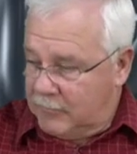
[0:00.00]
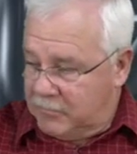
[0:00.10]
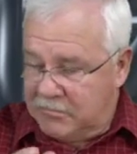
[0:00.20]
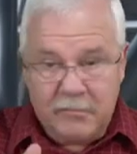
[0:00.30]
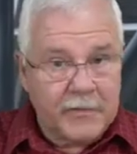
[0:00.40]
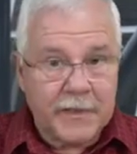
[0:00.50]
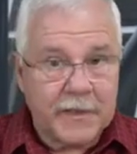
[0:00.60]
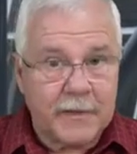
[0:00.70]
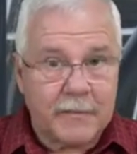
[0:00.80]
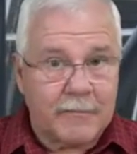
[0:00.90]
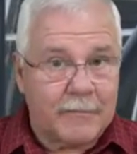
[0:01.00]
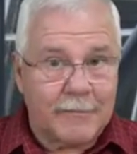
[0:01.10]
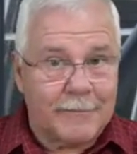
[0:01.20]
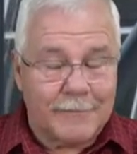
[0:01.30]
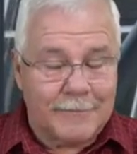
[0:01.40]
This
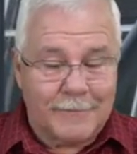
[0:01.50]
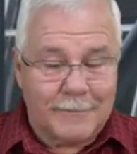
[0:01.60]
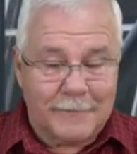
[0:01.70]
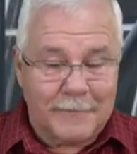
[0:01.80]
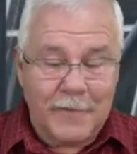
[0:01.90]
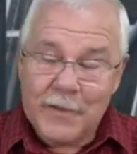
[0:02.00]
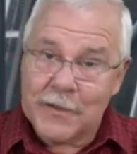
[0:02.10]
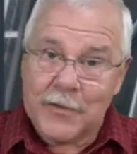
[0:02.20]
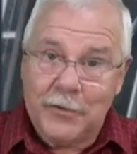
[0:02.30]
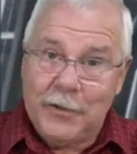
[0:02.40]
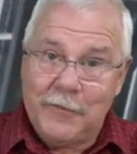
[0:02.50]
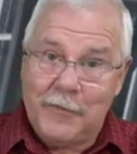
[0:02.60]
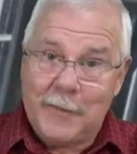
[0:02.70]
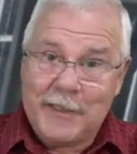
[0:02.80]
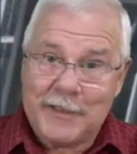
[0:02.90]
is good
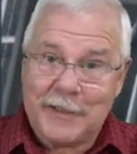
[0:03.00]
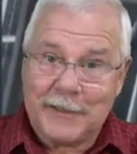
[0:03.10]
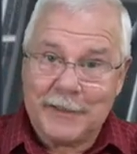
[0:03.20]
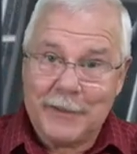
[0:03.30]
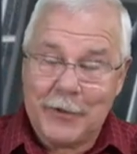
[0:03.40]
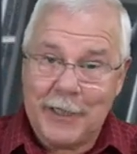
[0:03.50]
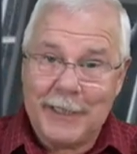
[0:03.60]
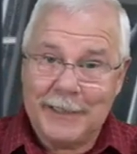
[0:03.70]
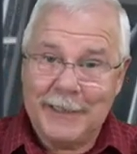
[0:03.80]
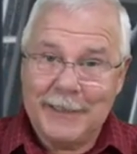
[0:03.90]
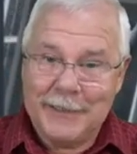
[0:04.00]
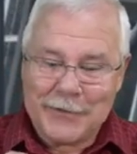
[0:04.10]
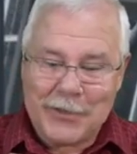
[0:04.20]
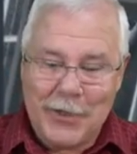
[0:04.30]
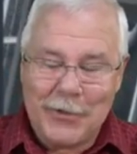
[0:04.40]
information, all right?
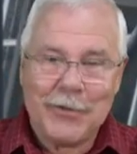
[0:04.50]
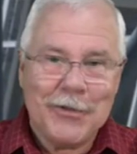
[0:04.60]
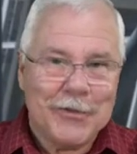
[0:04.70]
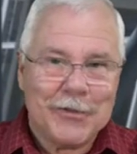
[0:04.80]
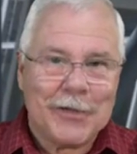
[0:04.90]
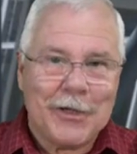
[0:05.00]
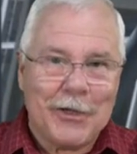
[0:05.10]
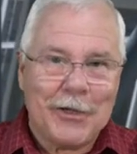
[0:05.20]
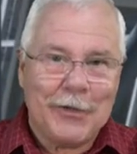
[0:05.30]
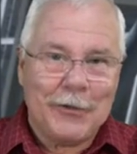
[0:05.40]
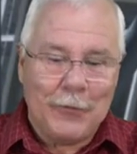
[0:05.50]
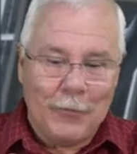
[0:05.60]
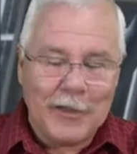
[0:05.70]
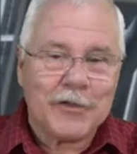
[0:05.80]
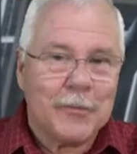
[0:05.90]
So
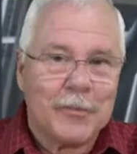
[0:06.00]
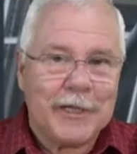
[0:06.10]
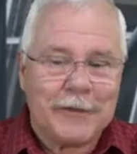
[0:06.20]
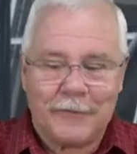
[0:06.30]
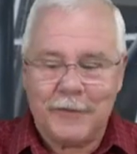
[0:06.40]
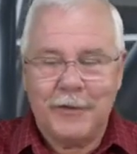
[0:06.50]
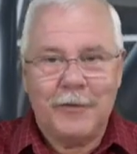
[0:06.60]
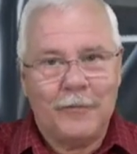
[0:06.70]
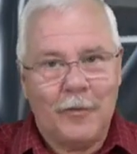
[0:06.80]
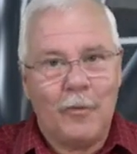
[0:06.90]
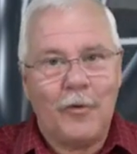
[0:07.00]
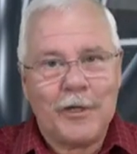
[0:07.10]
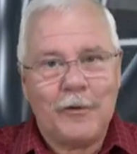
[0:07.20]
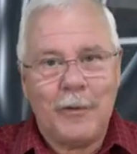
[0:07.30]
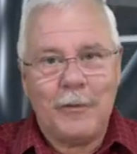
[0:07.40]
once you brief for more
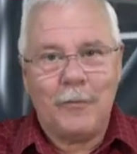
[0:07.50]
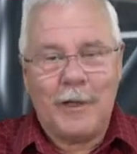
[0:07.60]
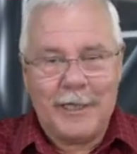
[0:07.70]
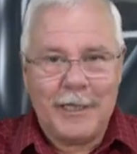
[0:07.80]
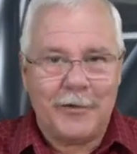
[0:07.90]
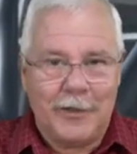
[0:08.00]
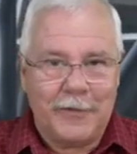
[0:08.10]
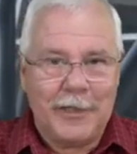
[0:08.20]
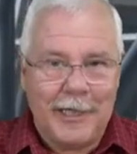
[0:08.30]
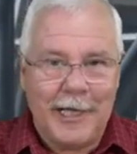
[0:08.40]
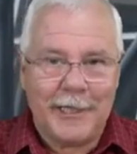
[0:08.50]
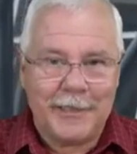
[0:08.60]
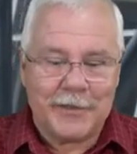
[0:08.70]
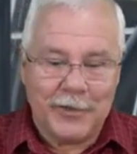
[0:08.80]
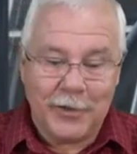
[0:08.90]
than one aircraft in a line
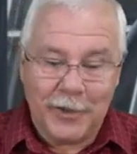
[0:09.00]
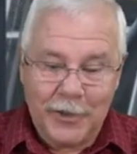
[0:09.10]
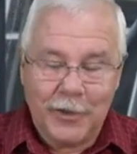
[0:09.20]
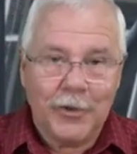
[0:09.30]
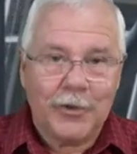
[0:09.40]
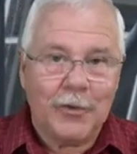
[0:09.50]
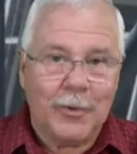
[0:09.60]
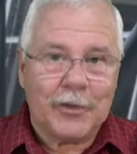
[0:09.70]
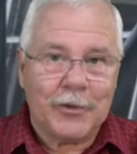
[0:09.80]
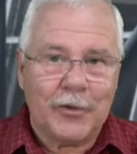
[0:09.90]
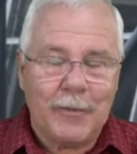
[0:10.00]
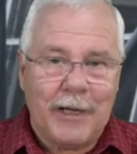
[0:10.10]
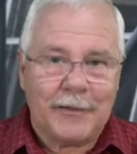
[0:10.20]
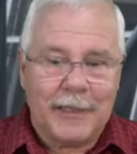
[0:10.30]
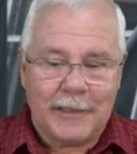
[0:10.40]
astern, you better talk
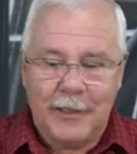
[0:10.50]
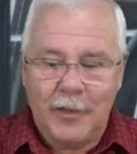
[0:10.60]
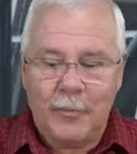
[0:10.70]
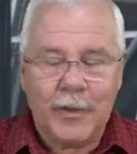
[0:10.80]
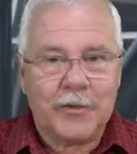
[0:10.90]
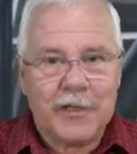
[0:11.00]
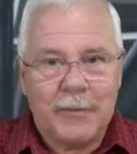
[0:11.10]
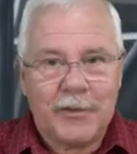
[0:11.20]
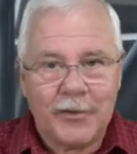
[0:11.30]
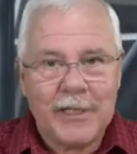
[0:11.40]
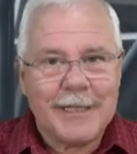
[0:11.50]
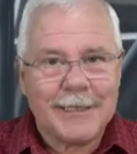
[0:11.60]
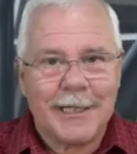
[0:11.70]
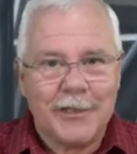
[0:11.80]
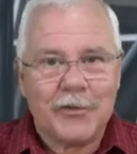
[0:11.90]
about that, because number 3 is
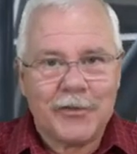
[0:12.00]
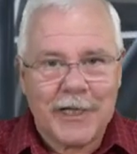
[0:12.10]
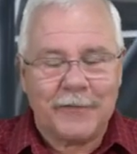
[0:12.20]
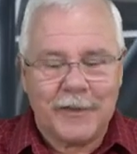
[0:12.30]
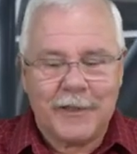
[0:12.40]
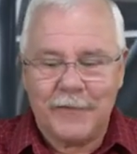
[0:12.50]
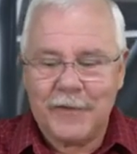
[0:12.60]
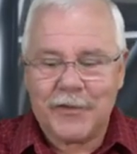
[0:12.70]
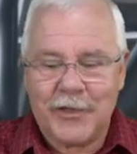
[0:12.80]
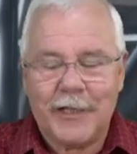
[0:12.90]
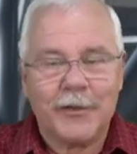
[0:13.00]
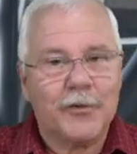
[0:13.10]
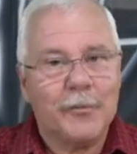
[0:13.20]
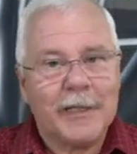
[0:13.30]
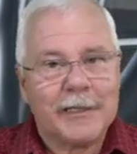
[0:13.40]
going to suffer if he's trying
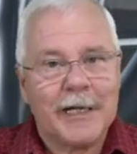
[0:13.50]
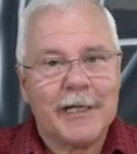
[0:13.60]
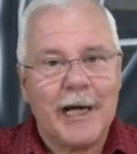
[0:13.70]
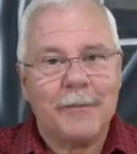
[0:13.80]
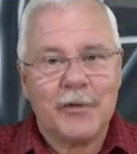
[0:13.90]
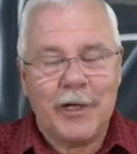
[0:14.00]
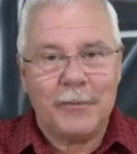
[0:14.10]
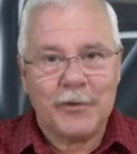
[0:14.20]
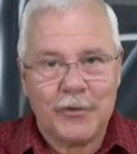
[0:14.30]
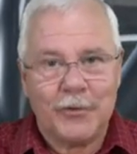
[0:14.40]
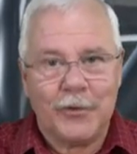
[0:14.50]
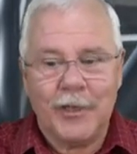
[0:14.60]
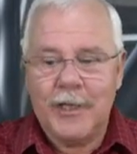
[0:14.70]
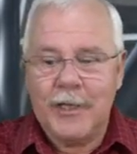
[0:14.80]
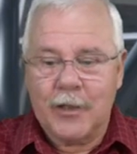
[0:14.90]
to maintain up to number 2,
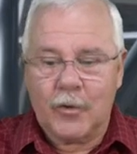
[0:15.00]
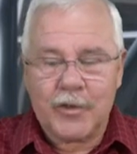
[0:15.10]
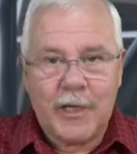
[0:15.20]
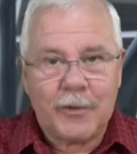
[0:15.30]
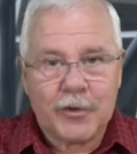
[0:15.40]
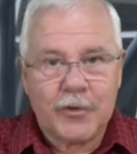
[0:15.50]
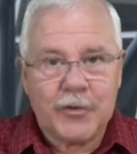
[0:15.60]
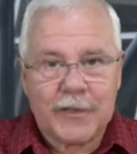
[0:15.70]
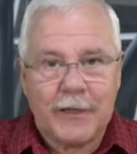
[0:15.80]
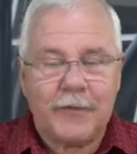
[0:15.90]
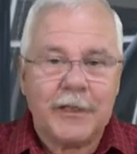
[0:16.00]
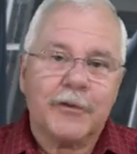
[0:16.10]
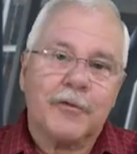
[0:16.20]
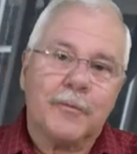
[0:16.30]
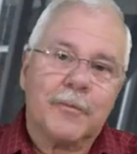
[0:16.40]
because number 2 is suffering
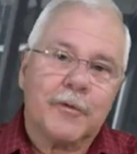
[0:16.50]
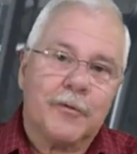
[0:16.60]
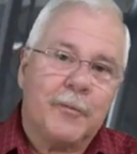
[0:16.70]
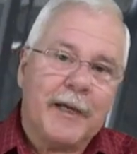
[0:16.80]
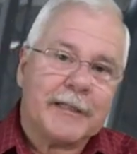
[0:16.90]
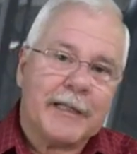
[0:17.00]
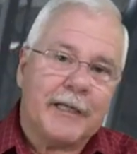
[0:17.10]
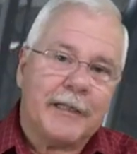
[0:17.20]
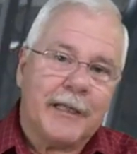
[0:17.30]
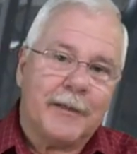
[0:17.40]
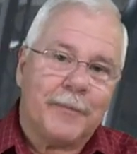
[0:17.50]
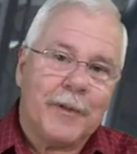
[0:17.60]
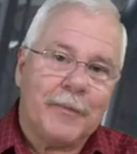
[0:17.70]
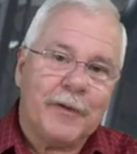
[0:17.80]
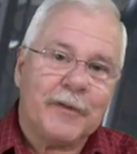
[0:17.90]
to maintain
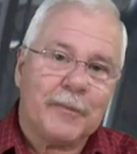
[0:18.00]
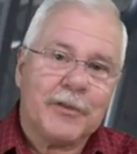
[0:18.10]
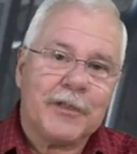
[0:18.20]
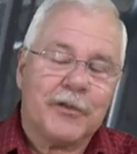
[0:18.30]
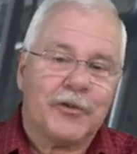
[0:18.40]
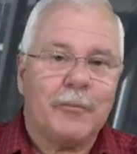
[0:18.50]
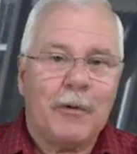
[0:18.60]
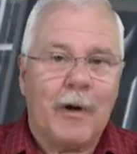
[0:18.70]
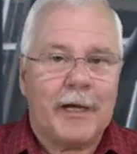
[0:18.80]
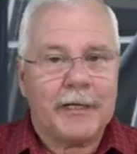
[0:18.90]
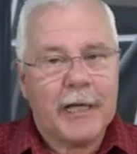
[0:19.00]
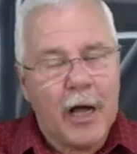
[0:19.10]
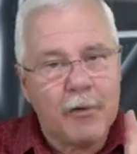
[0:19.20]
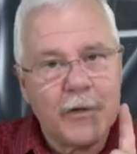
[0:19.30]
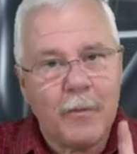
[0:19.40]
a perfect position to number 1.
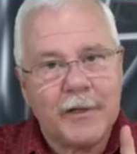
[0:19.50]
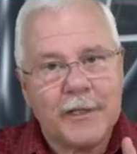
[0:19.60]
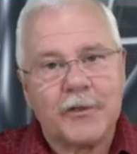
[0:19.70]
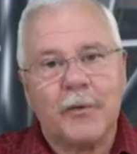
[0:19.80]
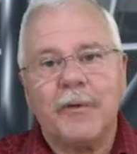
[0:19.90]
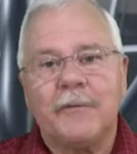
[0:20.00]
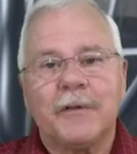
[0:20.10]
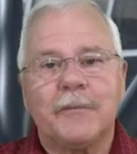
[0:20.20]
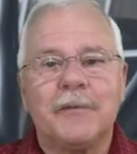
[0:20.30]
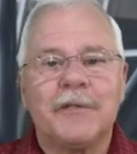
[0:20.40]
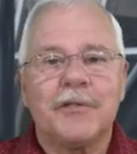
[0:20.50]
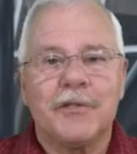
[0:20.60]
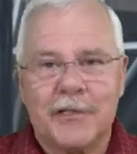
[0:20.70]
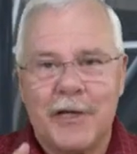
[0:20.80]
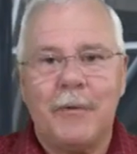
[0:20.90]
The only one that's got perfect position
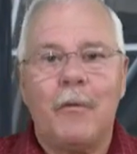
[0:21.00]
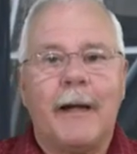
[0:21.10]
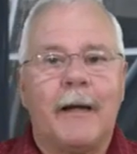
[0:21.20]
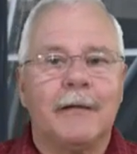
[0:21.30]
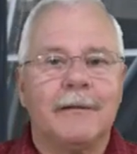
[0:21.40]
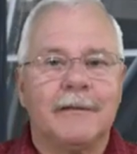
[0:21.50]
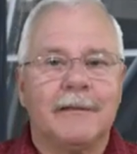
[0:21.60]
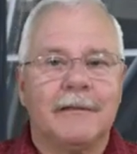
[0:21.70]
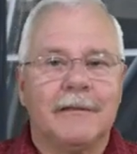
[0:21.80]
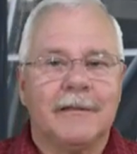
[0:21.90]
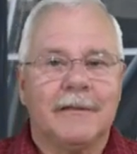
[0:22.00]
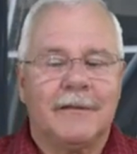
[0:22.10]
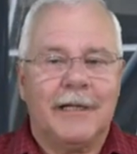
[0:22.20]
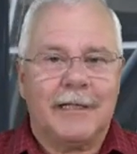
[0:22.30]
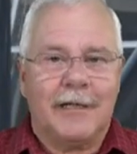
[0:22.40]
is number 1.
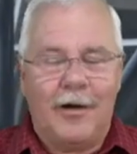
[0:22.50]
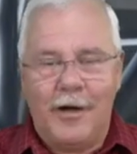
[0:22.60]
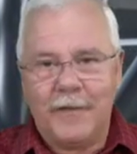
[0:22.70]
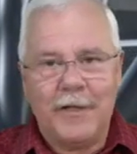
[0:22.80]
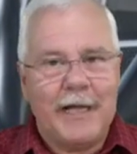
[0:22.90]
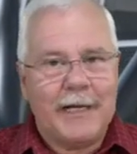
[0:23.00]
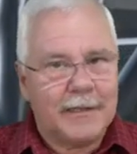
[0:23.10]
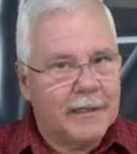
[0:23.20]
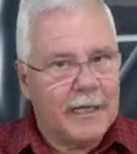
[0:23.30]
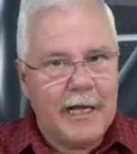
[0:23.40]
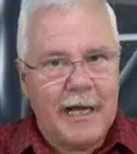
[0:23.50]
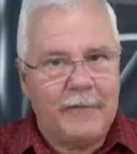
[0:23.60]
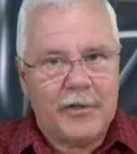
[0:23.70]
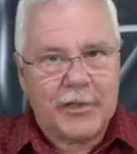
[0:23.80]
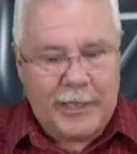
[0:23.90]
All right, after that,
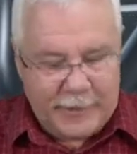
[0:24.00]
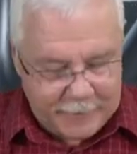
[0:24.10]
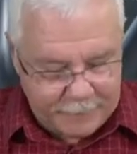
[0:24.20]
average lines.